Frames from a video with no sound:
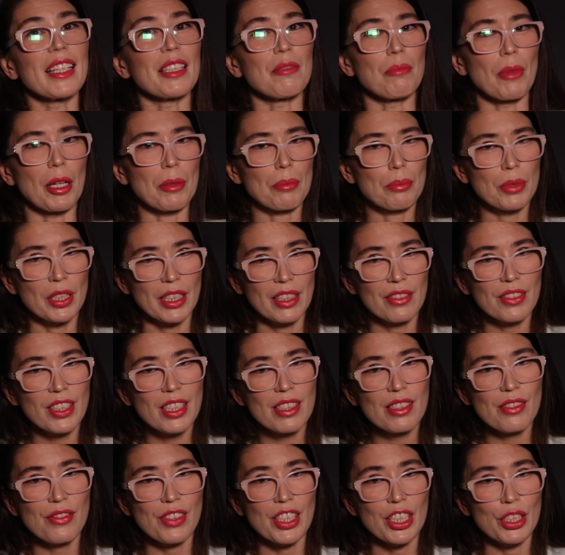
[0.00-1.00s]
In my
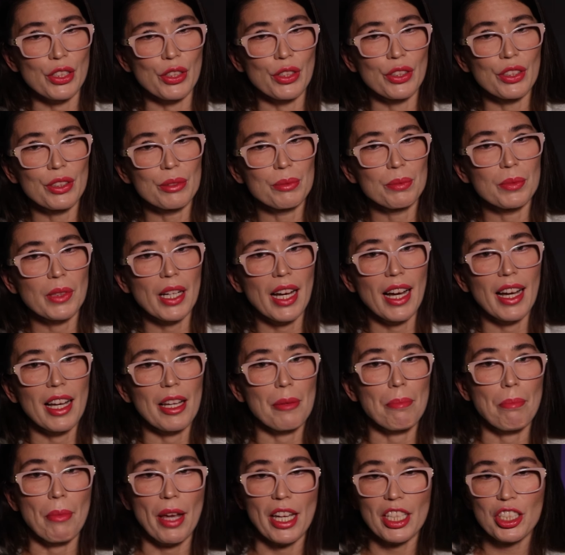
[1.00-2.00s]
previous video,
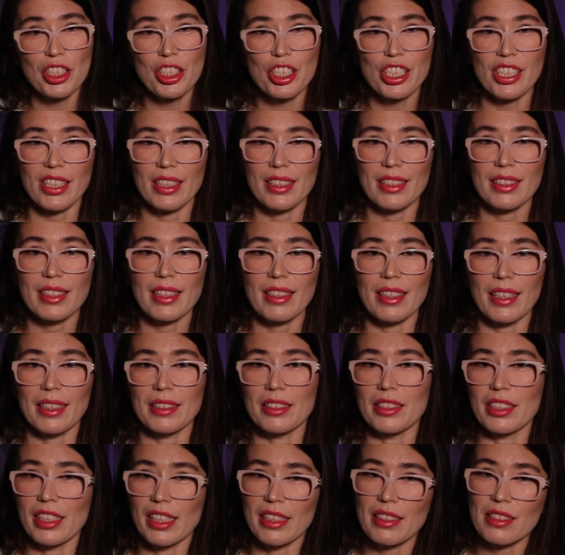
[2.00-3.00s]
I mentioned
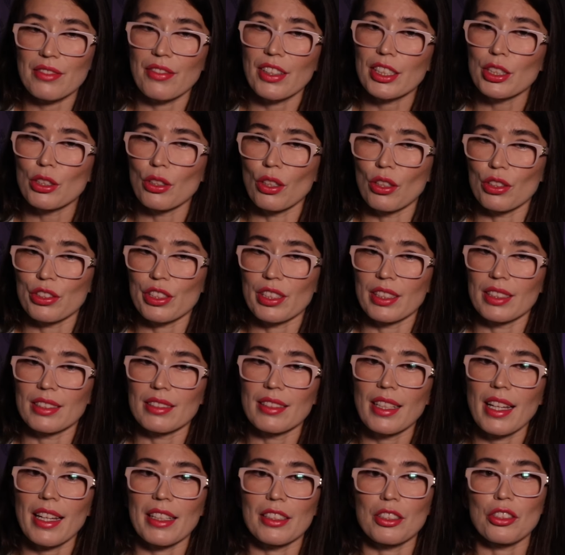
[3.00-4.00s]
that Dries Van
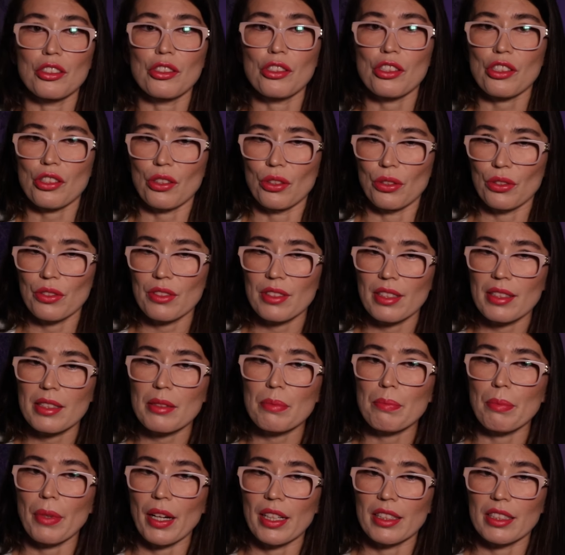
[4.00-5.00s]
Noten has joined the
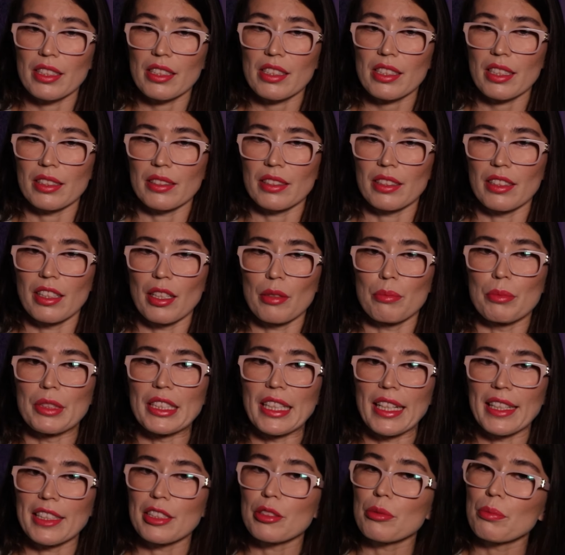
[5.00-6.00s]
Spanish
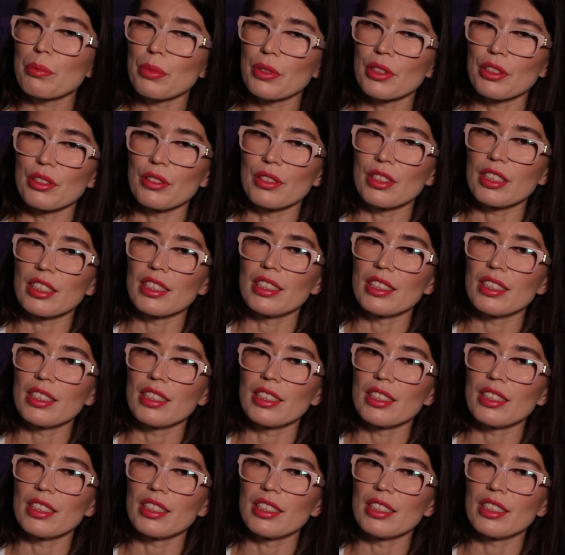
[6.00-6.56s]
conglomerate Puig.